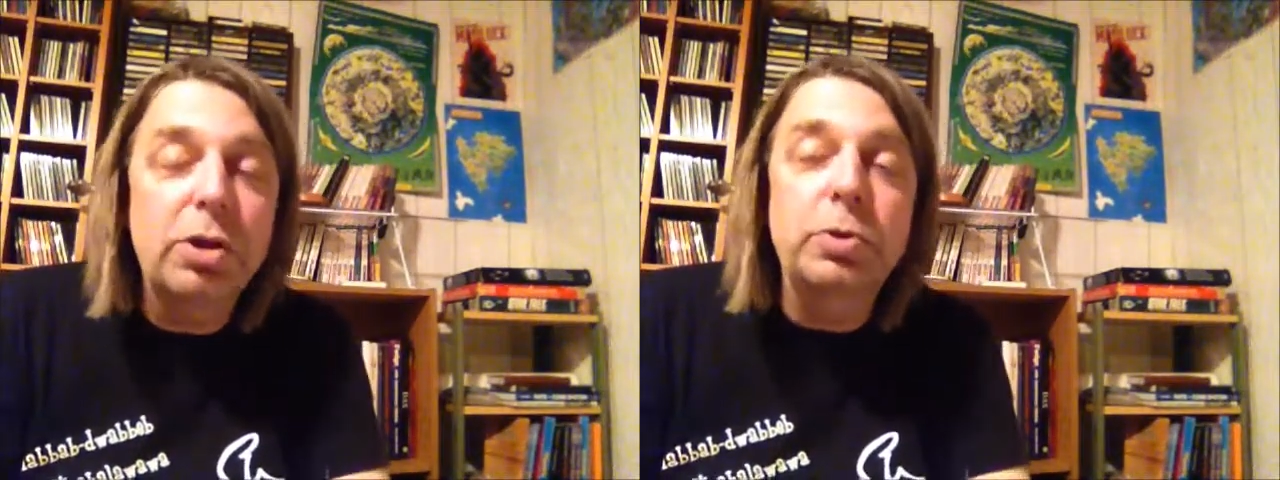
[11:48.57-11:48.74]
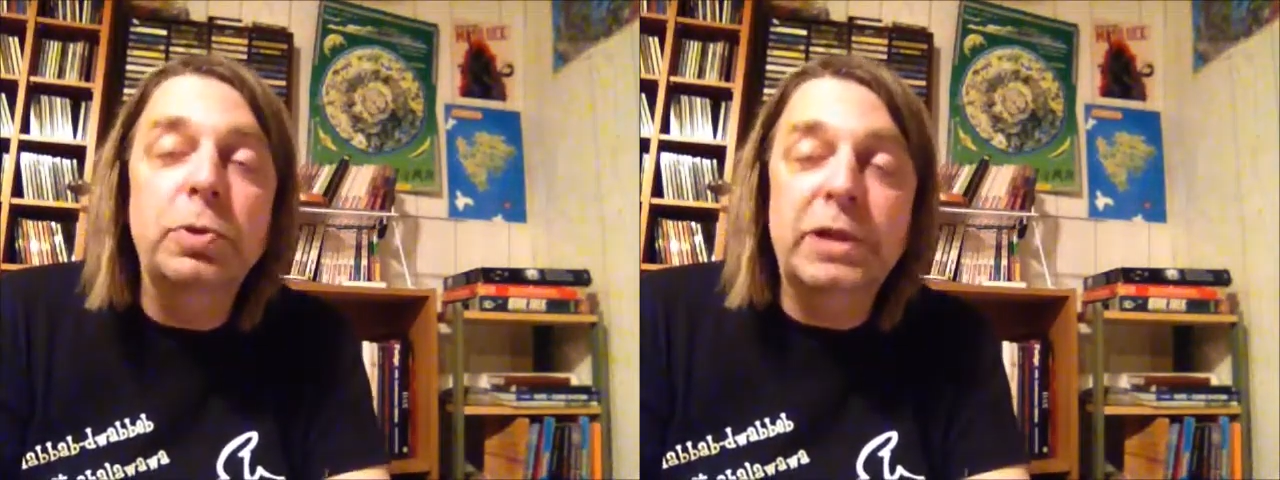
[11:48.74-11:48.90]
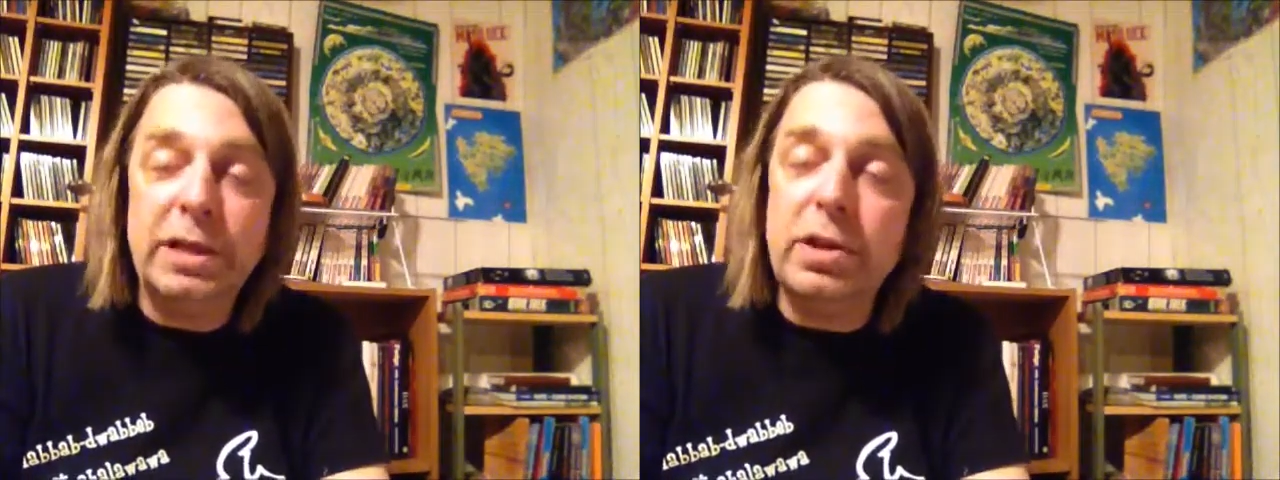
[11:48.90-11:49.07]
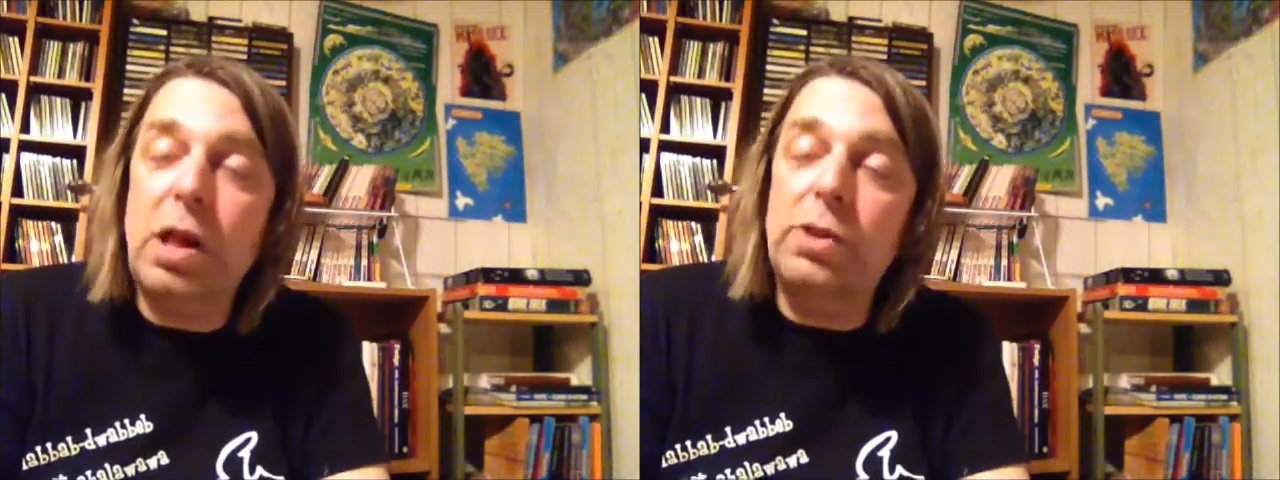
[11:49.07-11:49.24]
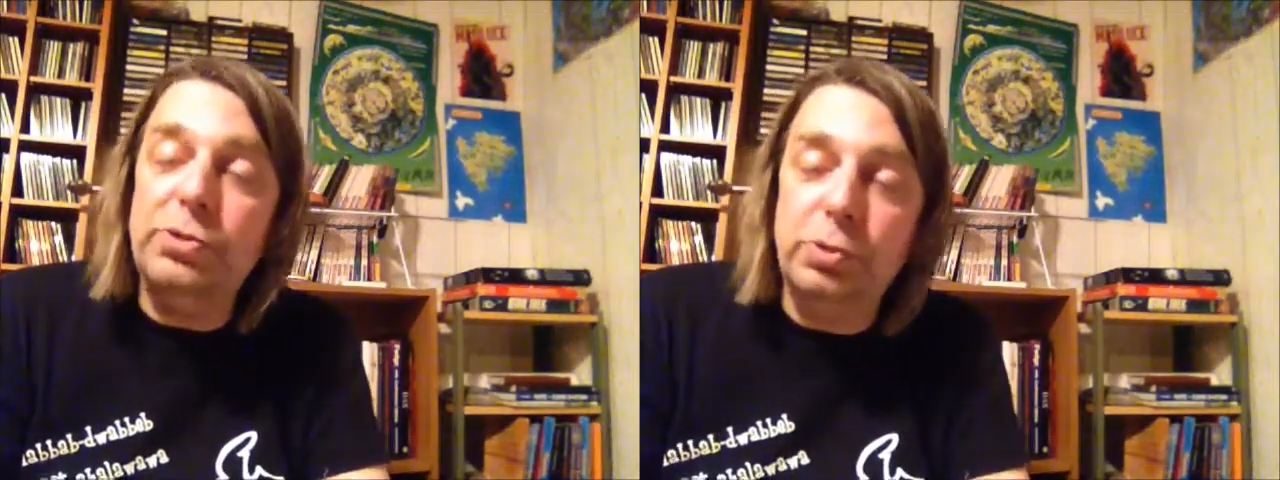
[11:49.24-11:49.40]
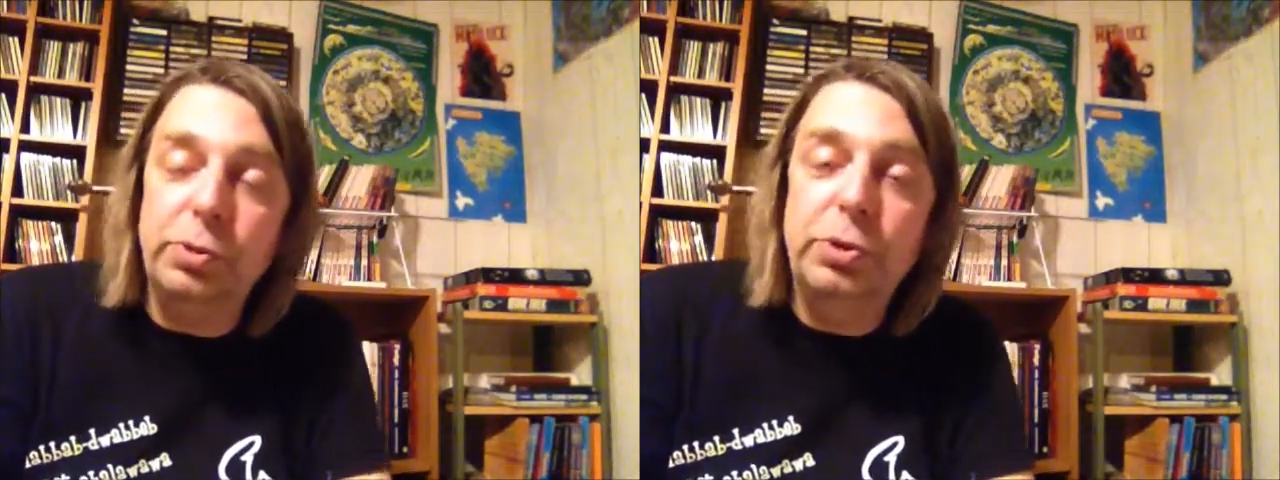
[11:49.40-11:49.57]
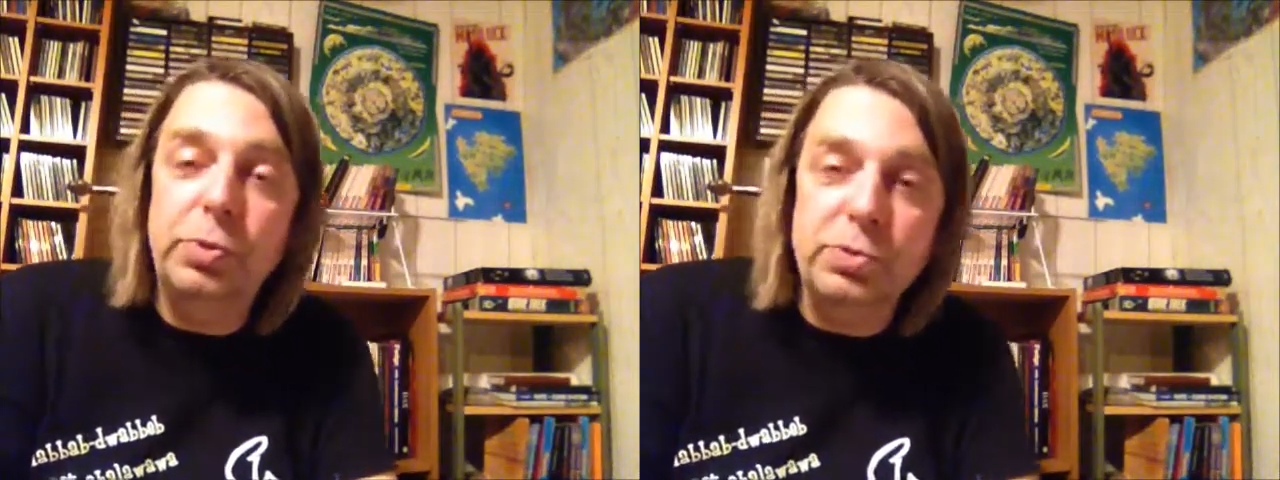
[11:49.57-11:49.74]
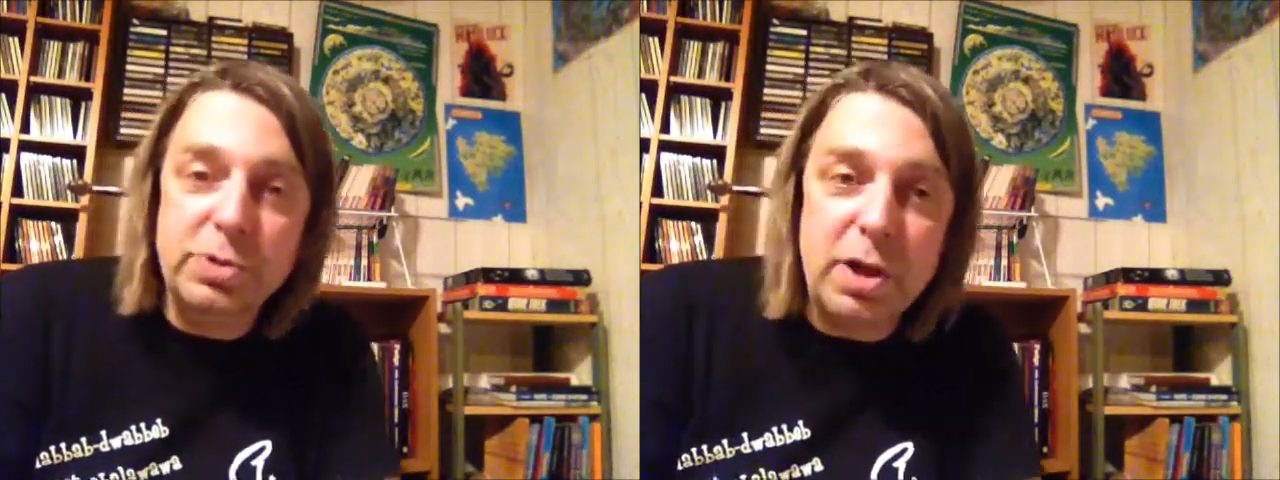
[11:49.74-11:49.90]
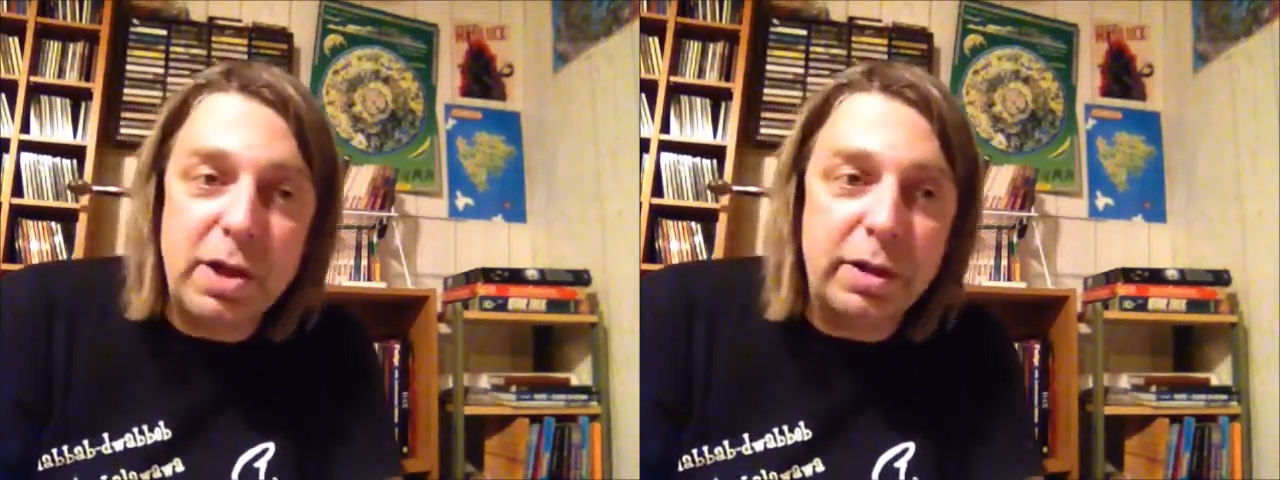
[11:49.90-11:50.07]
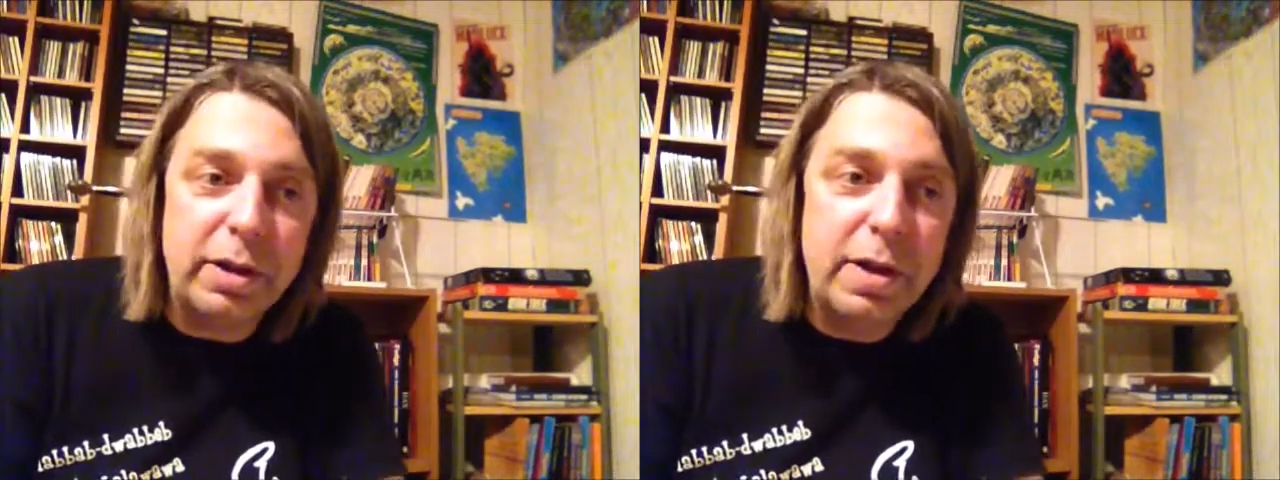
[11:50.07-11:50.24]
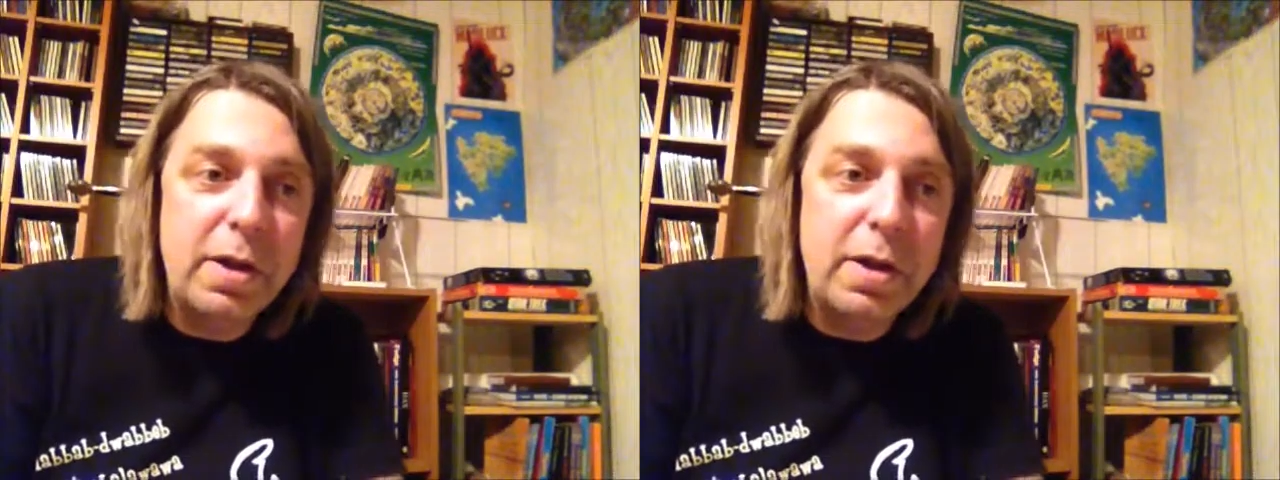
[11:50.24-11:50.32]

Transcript: you can also use luck.